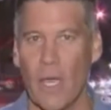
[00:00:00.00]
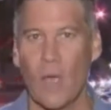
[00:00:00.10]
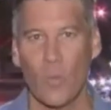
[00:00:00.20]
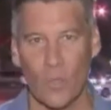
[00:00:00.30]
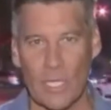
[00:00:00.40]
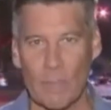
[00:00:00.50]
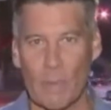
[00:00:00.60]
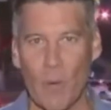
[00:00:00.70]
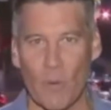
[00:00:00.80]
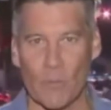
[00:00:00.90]
We'll keep you
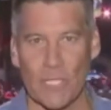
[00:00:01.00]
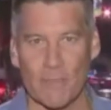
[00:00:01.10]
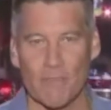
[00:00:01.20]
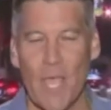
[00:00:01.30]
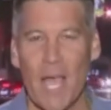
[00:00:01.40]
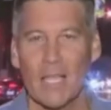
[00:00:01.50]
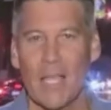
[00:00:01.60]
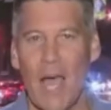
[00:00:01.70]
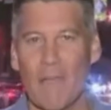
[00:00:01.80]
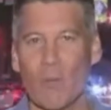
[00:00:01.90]
posted.
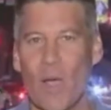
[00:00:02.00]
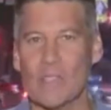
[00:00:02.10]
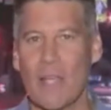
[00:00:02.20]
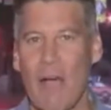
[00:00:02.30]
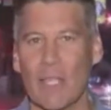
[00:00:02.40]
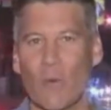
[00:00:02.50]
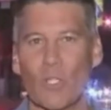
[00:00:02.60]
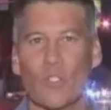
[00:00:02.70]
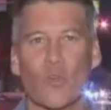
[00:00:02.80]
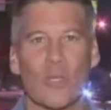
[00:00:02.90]
Live in West
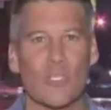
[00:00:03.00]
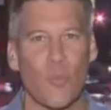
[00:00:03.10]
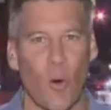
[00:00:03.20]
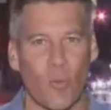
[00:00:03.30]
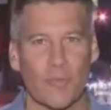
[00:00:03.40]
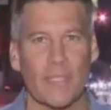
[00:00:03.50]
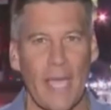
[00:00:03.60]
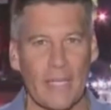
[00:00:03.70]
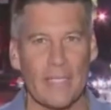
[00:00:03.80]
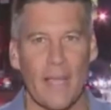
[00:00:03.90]
Hollywood, Chris Wolf,
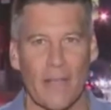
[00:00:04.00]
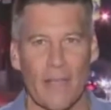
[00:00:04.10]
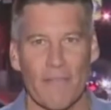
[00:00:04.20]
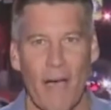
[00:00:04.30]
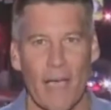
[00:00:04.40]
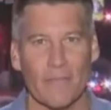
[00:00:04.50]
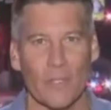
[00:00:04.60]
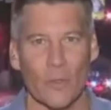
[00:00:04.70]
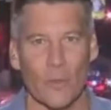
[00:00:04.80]
KTLA 5 News.